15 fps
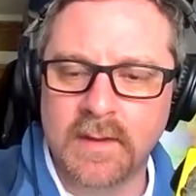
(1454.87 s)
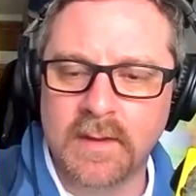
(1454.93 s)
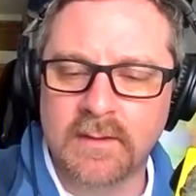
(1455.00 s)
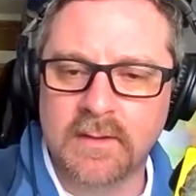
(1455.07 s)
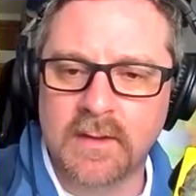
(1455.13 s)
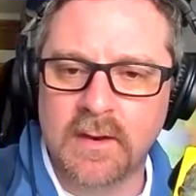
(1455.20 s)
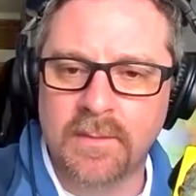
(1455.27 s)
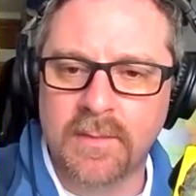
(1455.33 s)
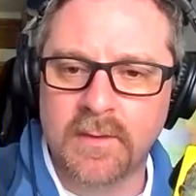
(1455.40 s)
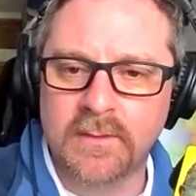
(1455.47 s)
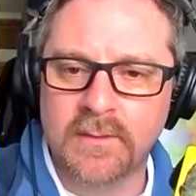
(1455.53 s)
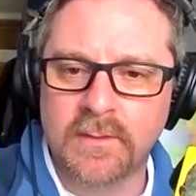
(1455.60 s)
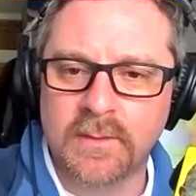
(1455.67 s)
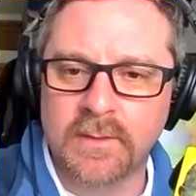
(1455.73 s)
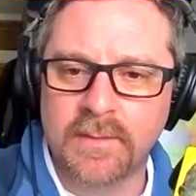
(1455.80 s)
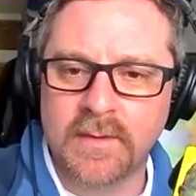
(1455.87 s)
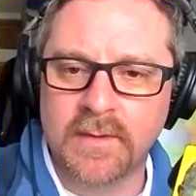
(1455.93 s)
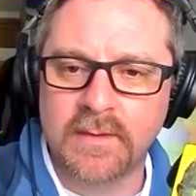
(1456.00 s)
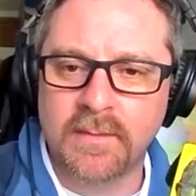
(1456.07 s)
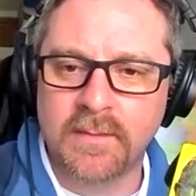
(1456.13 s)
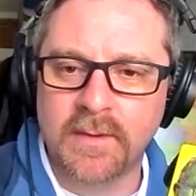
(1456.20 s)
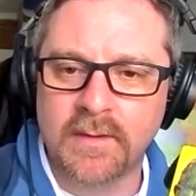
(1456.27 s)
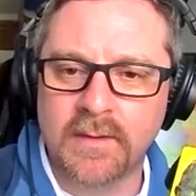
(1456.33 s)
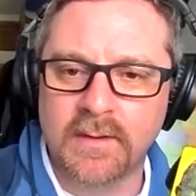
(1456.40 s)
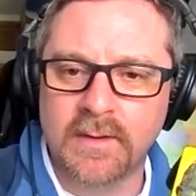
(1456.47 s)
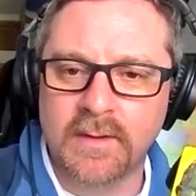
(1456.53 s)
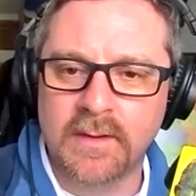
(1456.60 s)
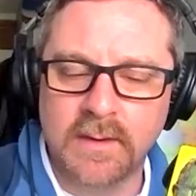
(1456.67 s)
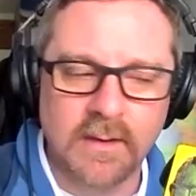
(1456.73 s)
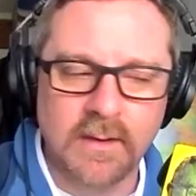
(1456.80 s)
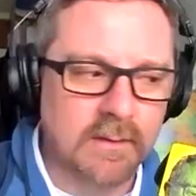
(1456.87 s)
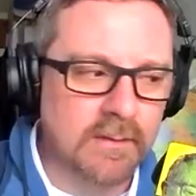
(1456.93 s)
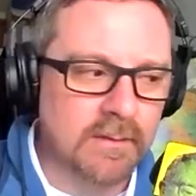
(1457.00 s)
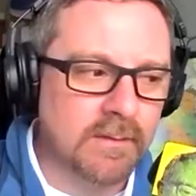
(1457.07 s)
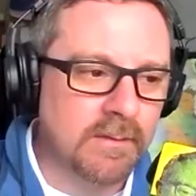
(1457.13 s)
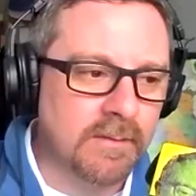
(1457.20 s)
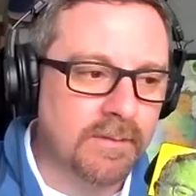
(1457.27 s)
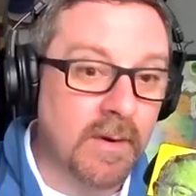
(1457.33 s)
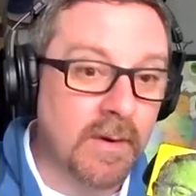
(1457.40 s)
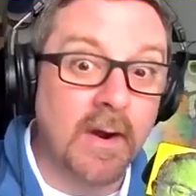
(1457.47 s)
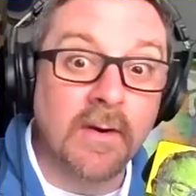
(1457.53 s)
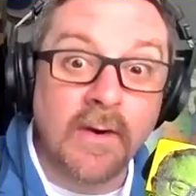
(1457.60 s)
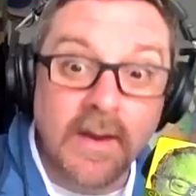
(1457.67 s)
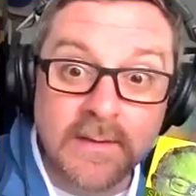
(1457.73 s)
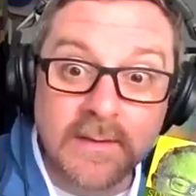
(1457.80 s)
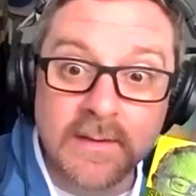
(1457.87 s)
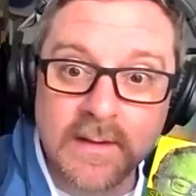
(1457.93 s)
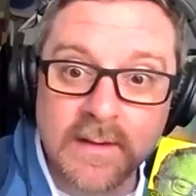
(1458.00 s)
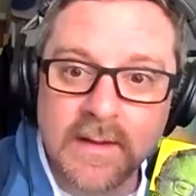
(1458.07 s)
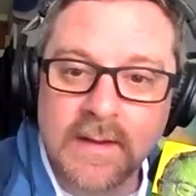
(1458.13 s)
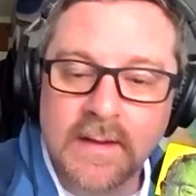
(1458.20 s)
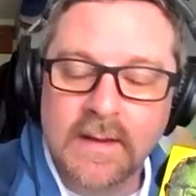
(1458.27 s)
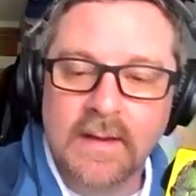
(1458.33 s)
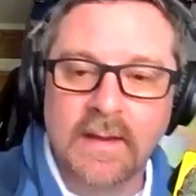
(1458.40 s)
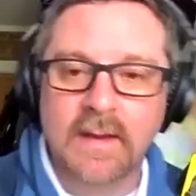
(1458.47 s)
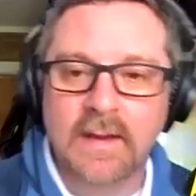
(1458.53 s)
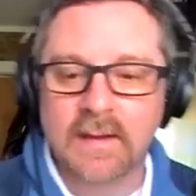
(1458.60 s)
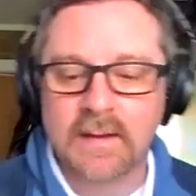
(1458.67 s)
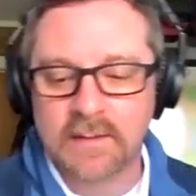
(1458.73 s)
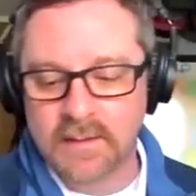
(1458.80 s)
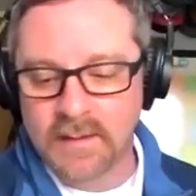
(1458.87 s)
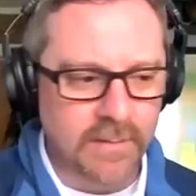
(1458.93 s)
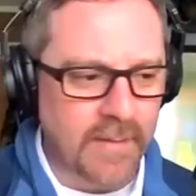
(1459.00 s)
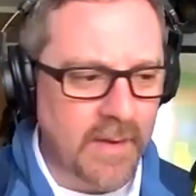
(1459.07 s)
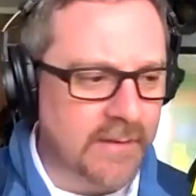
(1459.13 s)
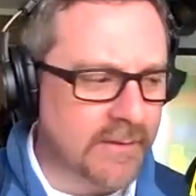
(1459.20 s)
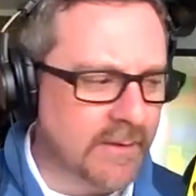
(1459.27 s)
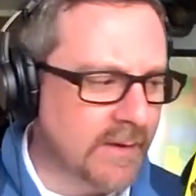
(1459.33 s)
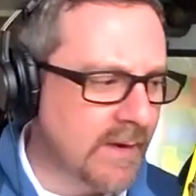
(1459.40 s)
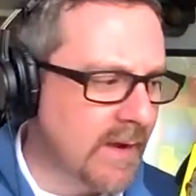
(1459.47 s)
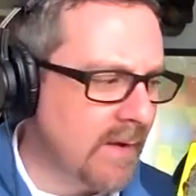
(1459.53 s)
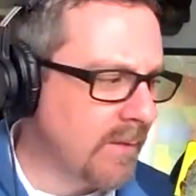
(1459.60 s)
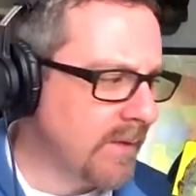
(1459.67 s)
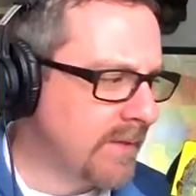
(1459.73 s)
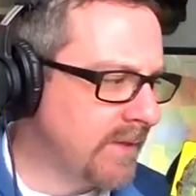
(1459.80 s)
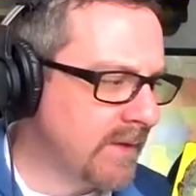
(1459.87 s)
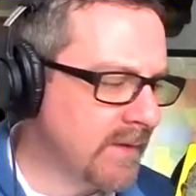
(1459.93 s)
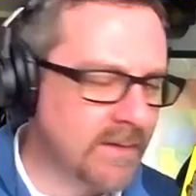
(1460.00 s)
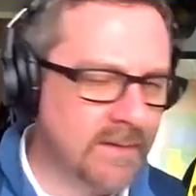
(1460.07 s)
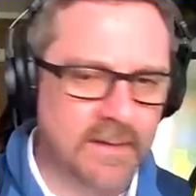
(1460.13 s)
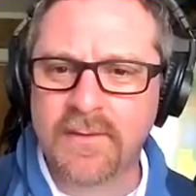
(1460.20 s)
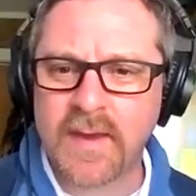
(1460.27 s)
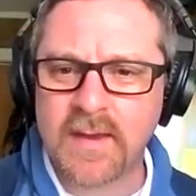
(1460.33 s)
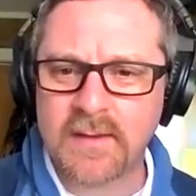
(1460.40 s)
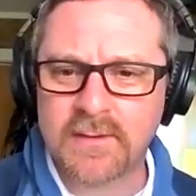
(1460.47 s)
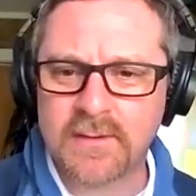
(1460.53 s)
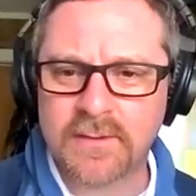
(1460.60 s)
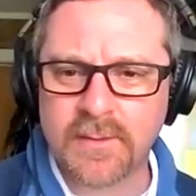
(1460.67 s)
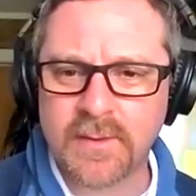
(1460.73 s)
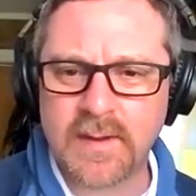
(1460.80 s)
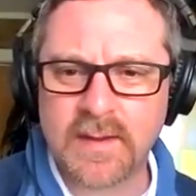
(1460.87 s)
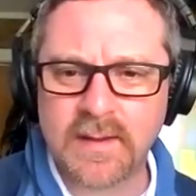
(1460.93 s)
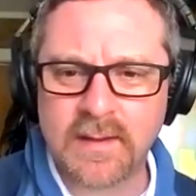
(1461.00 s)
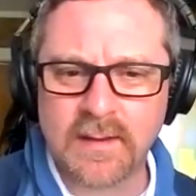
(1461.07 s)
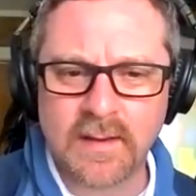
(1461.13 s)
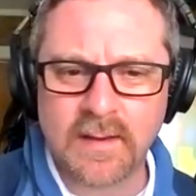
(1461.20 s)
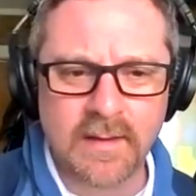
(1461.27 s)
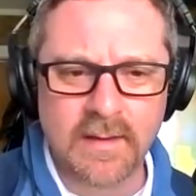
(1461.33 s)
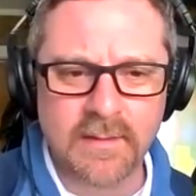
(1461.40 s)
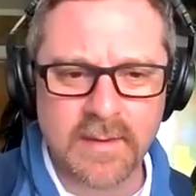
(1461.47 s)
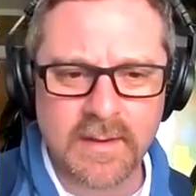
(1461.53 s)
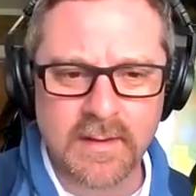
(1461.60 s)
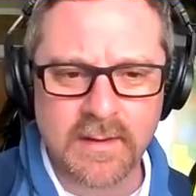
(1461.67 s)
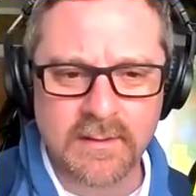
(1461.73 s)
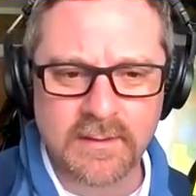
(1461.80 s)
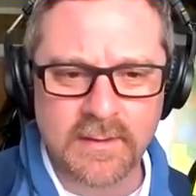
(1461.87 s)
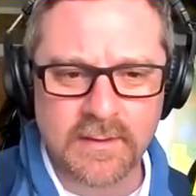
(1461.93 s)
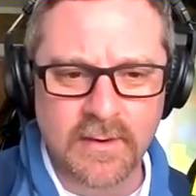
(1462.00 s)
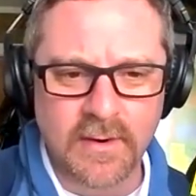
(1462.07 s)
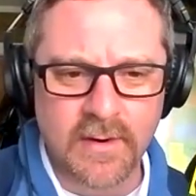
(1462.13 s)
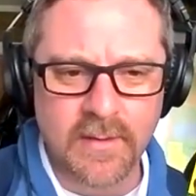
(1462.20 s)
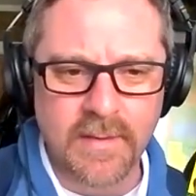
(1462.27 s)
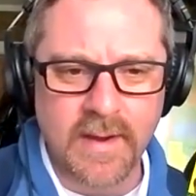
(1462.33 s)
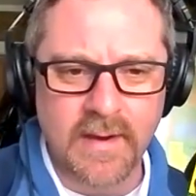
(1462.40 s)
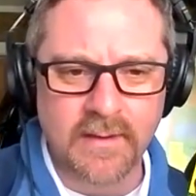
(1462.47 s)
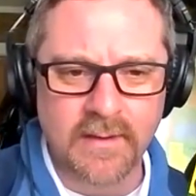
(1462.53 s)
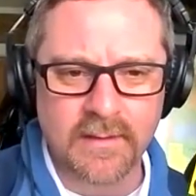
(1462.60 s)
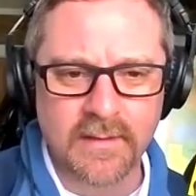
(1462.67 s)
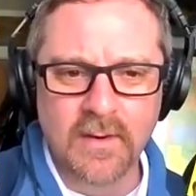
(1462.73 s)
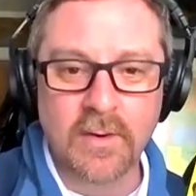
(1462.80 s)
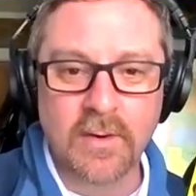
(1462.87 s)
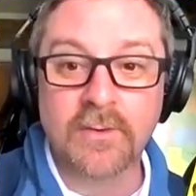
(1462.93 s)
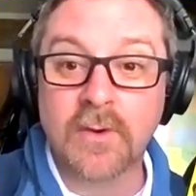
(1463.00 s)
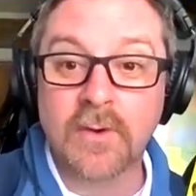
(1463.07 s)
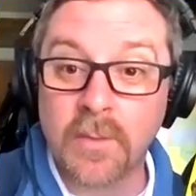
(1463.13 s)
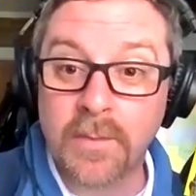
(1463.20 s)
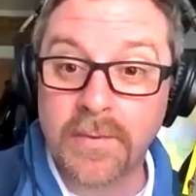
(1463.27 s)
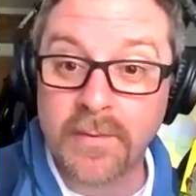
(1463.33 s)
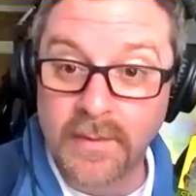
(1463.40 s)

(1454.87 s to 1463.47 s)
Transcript: extended producer responsibility, you know, progress. Mm-hmm. And especially now with this phase 3 I'm I just heard about or scope